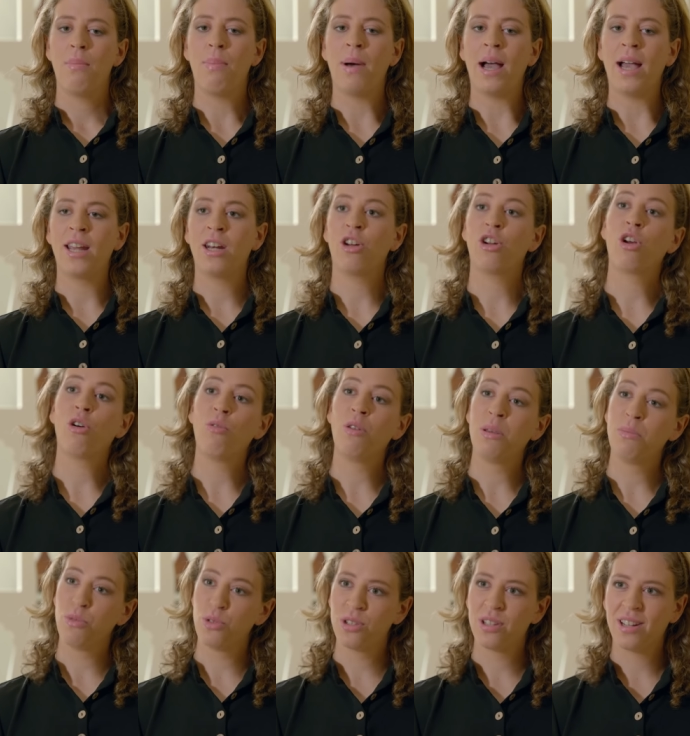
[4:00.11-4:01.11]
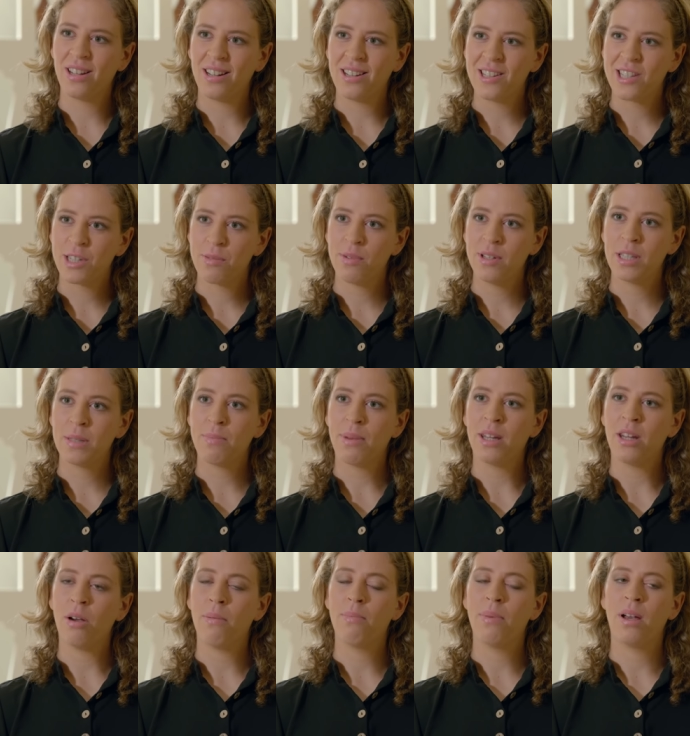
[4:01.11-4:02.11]
by not only musical instruments,
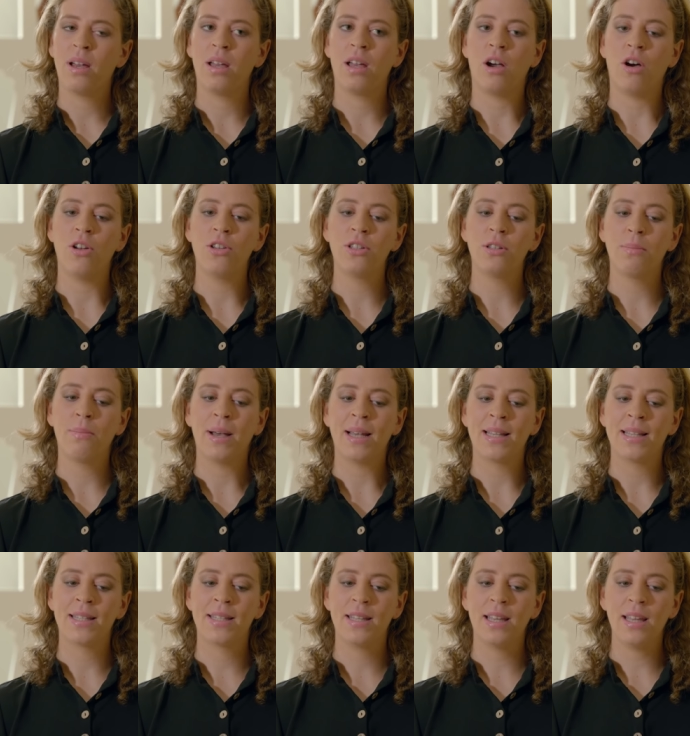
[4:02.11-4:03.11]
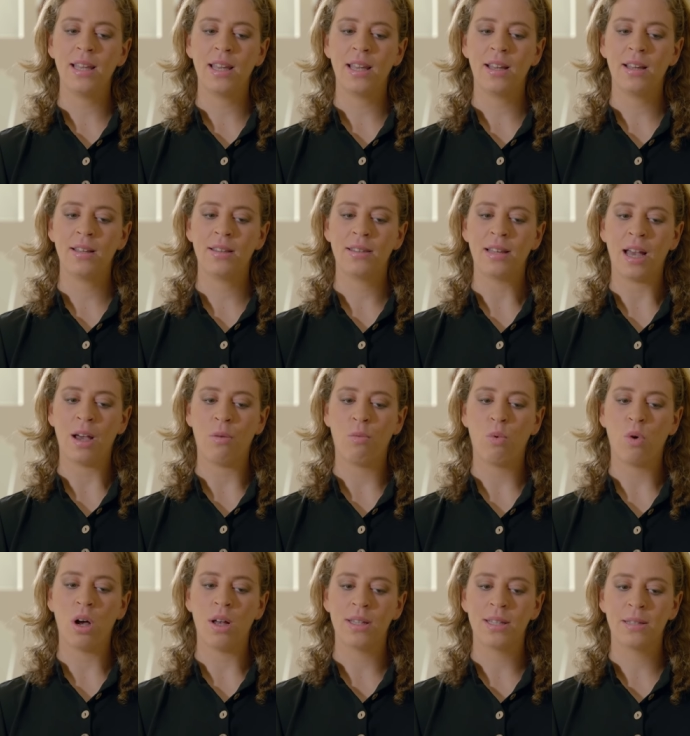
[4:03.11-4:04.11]
but by also by singing that
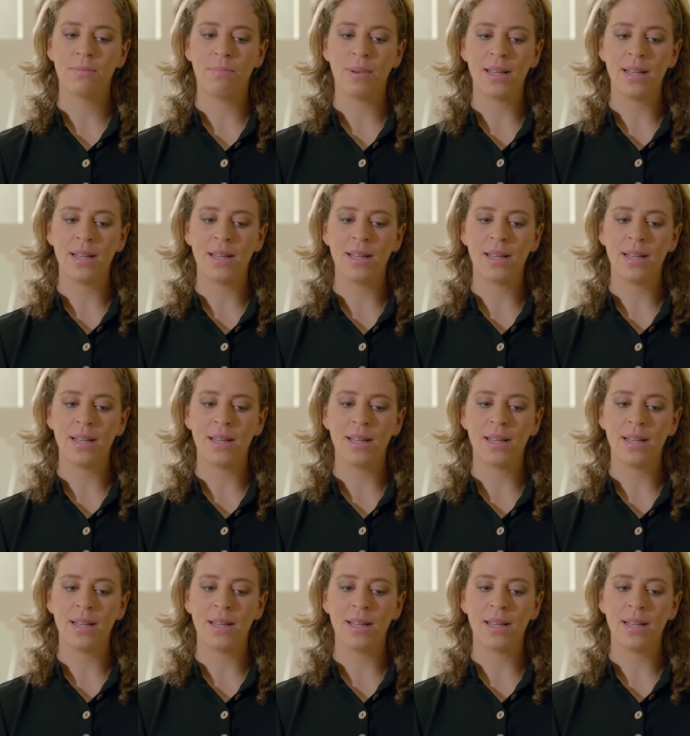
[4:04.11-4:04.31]
was